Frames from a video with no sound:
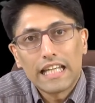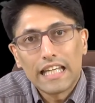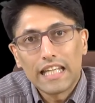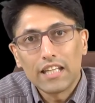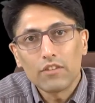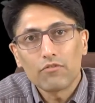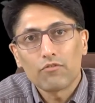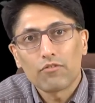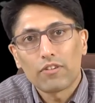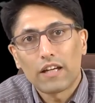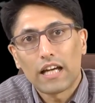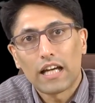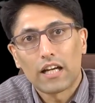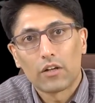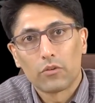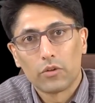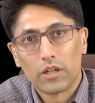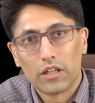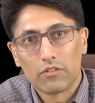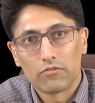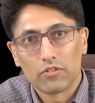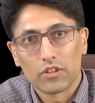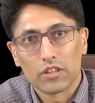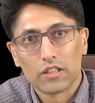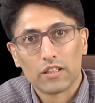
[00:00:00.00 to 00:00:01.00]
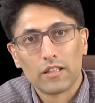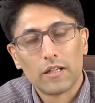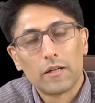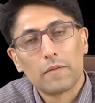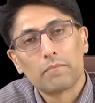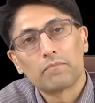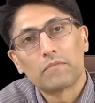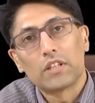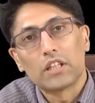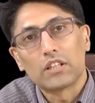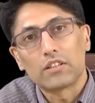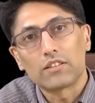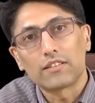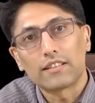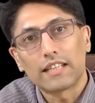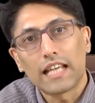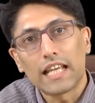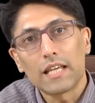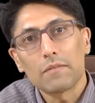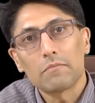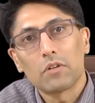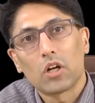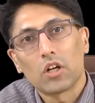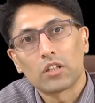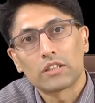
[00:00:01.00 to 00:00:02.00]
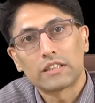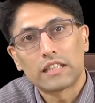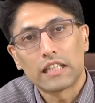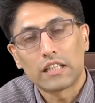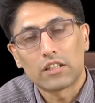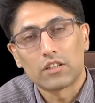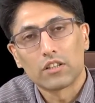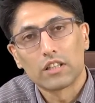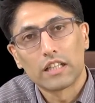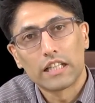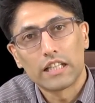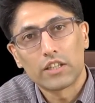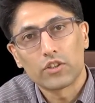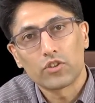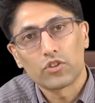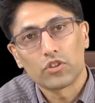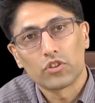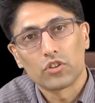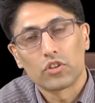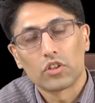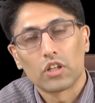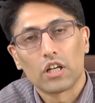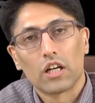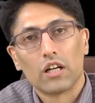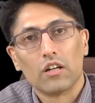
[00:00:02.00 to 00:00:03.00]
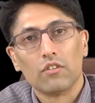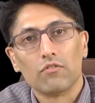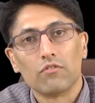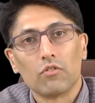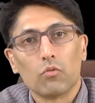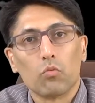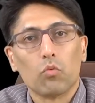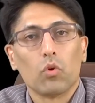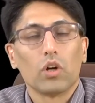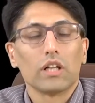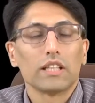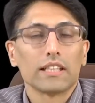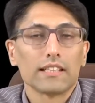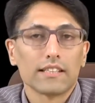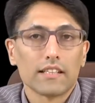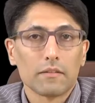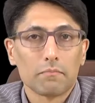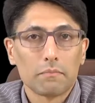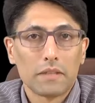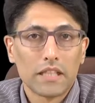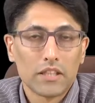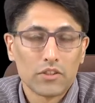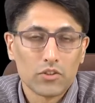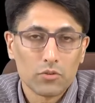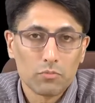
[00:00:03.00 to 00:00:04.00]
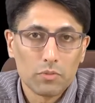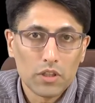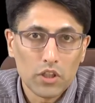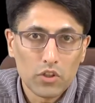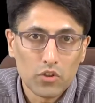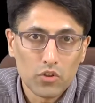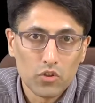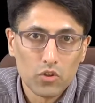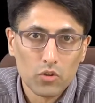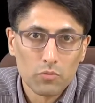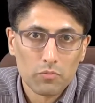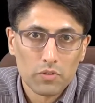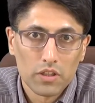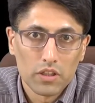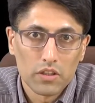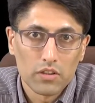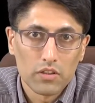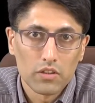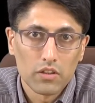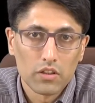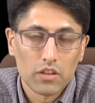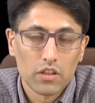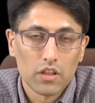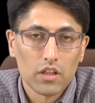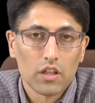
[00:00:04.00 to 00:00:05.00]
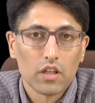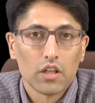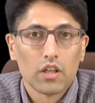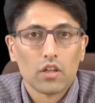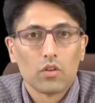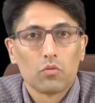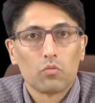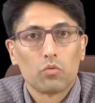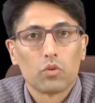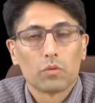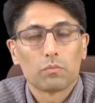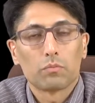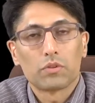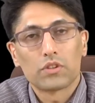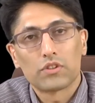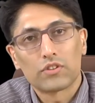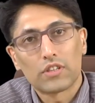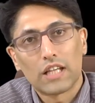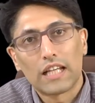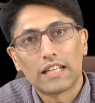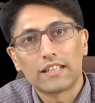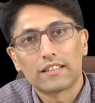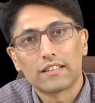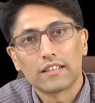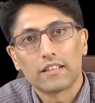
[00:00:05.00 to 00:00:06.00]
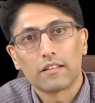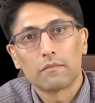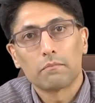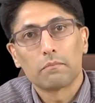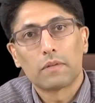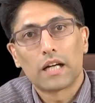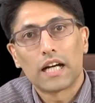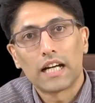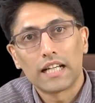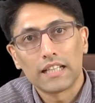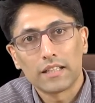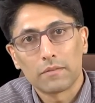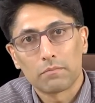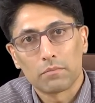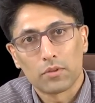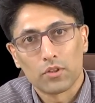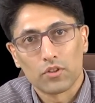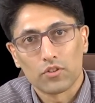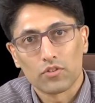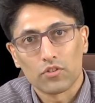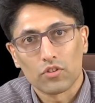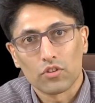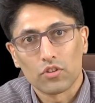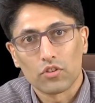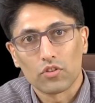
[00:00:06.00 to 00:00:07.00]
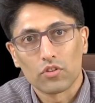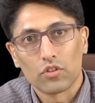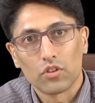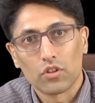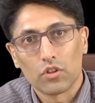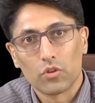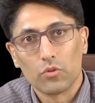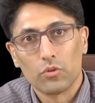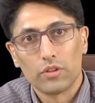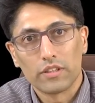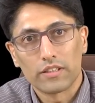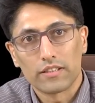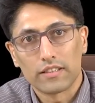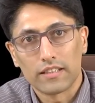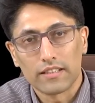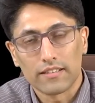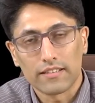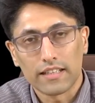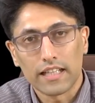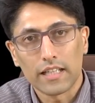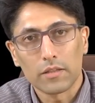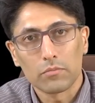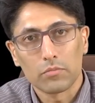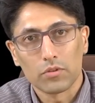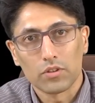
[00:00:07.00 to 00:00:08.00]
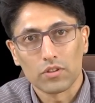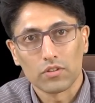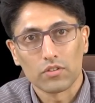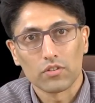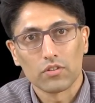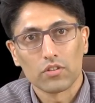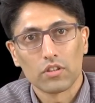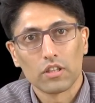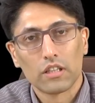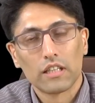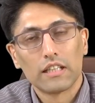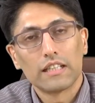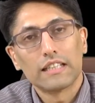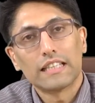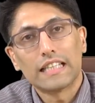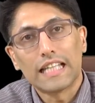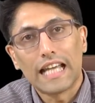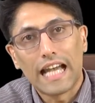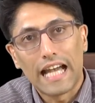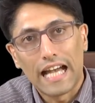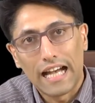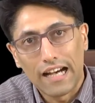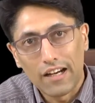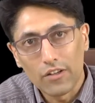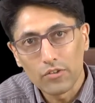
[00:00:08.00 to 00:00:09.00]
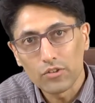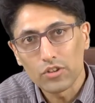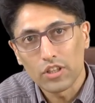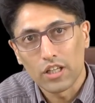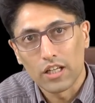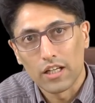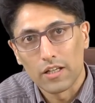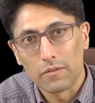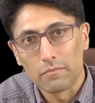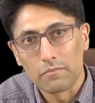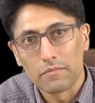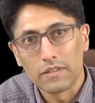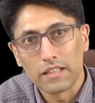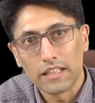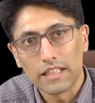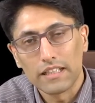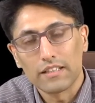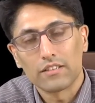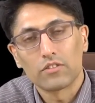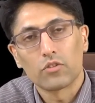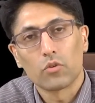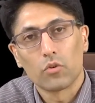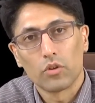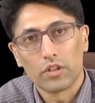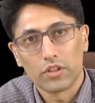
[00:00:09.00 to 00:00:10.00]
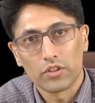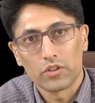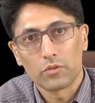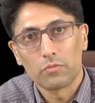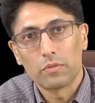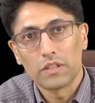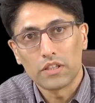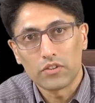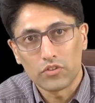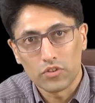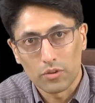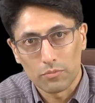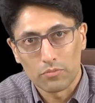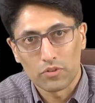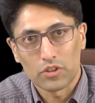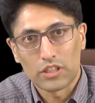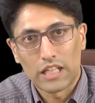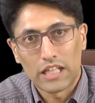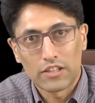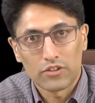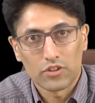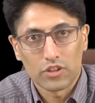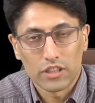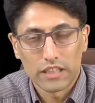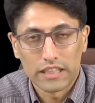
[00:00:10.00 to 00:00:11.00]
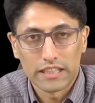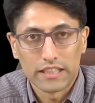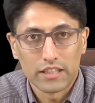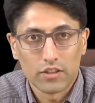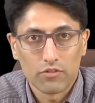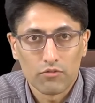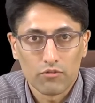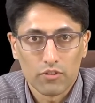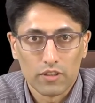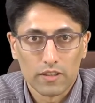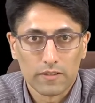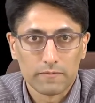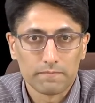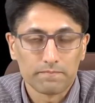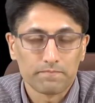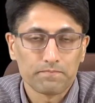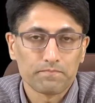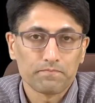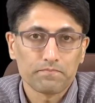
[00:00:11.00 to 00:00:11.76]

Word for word: If, however, the same articulation of what does it mean to be human were presented by a person who is disabled, the outcome is going to be substantially different.